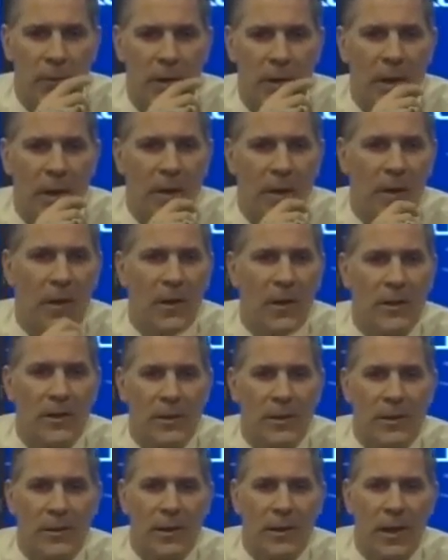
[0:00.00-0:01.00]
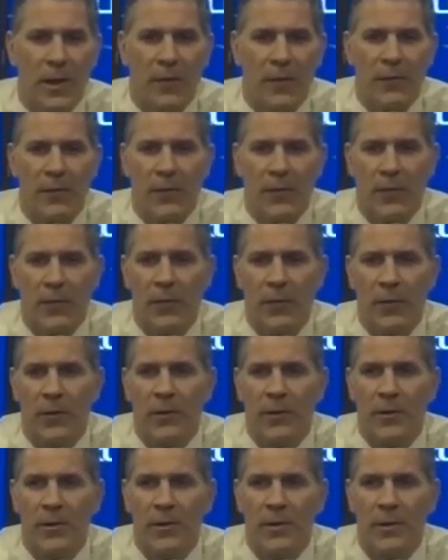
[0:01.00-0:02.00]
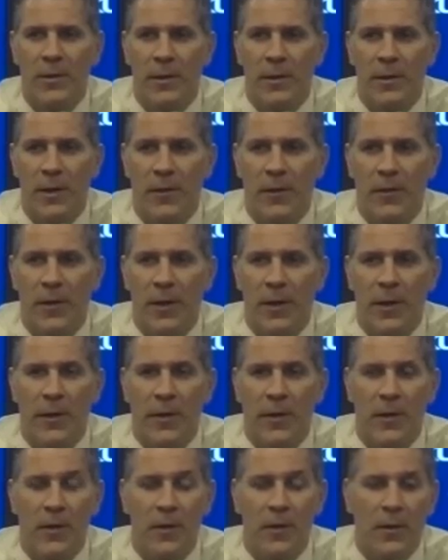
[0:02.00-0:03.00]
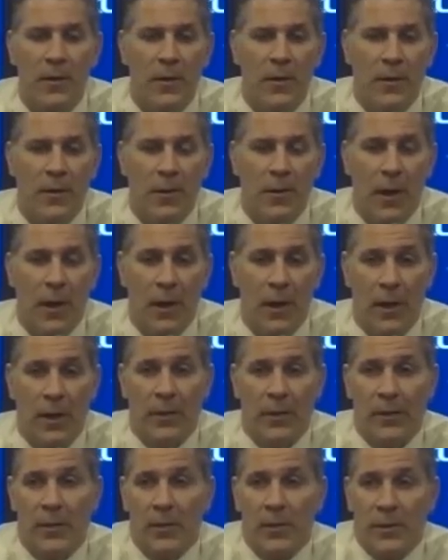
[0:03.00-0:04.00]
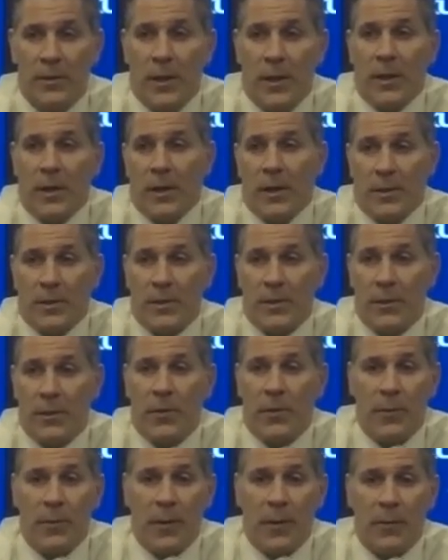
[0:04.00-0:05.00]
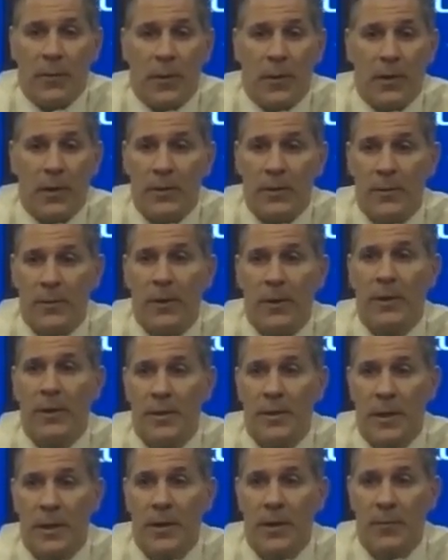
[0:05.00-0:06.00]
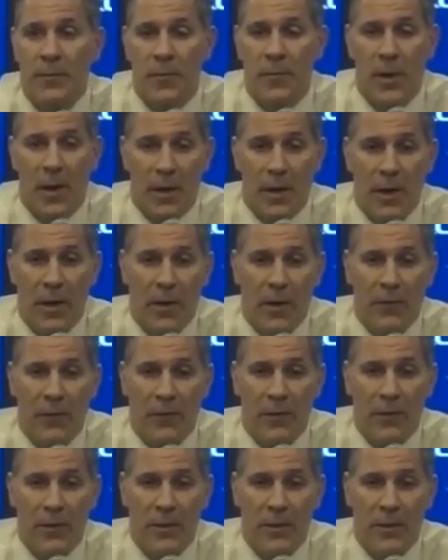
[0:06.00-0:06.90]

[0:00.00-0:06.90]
Well, I had lots to say after the first, and then I liked their second. So, I mean, what else am I going to say? After the